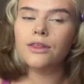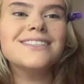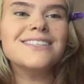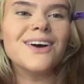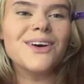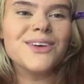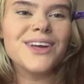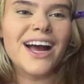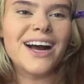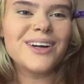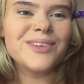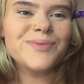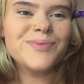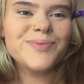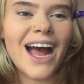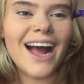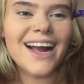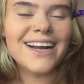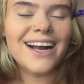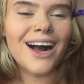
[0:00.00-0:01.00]
So yeah,
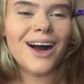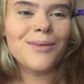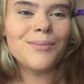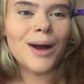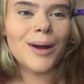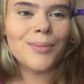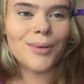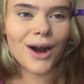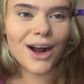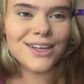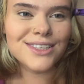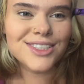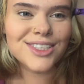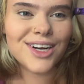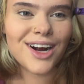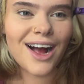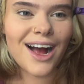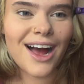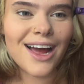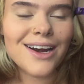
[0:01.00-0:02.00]
I got my bronzer
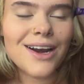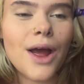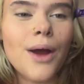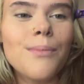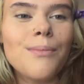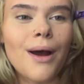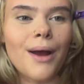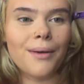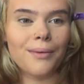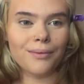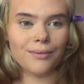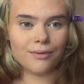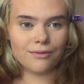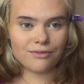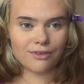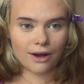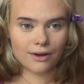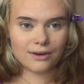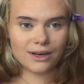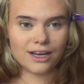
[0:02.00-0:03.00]
on, my
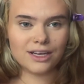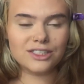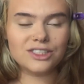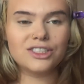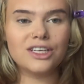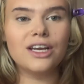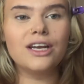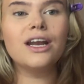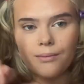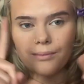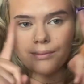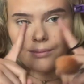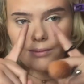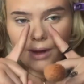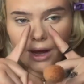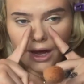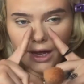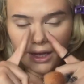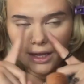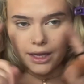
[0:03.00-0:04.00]
foundation,
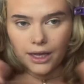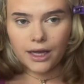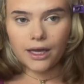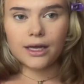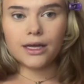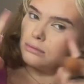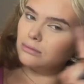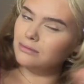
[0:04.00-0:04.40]
my